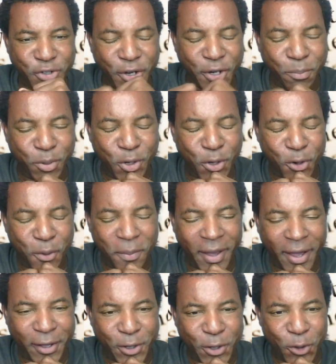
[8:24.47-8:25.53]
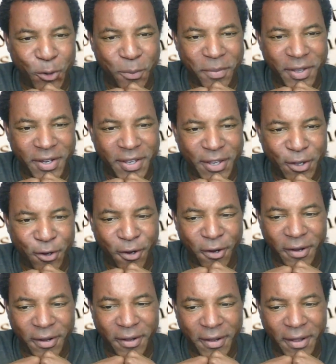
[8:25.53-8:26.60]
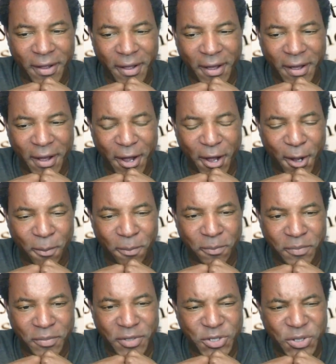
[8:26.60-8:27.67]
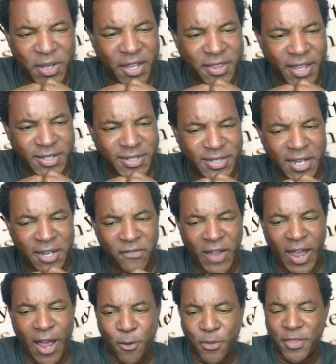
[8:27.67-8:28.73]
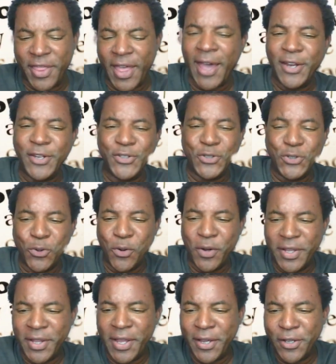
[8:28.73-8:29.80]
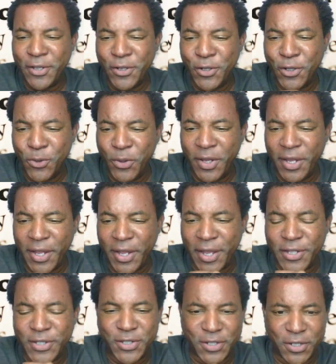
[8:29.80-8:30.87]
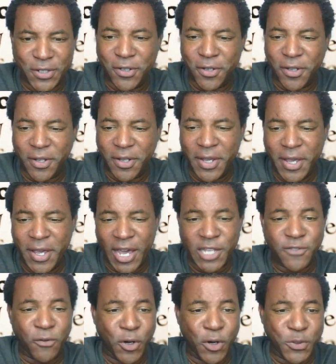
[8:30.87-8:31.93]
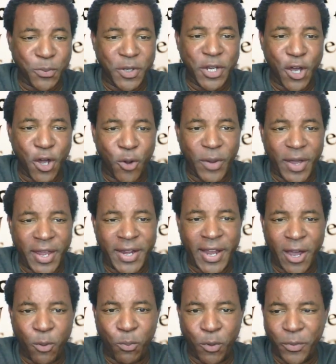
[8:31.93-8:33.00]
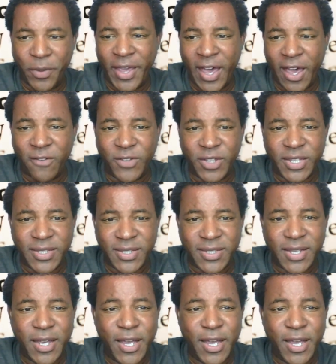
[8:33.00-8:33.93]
pull her back a little bit here. So yeah, that's kind of how that storyline concluded until, as far as we know, and now what we have is